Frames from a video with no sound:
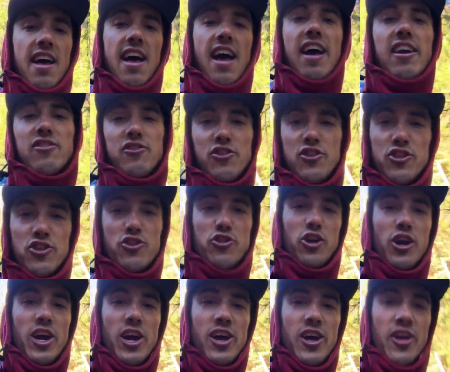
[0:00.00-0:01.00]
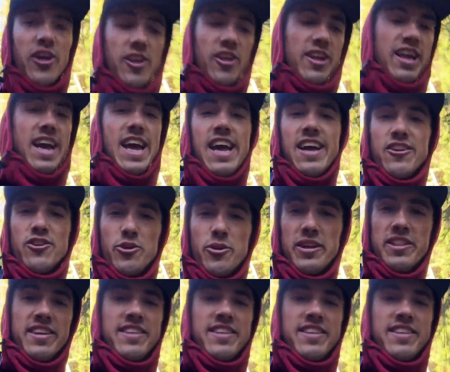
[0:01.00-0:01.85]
As for the trail and doing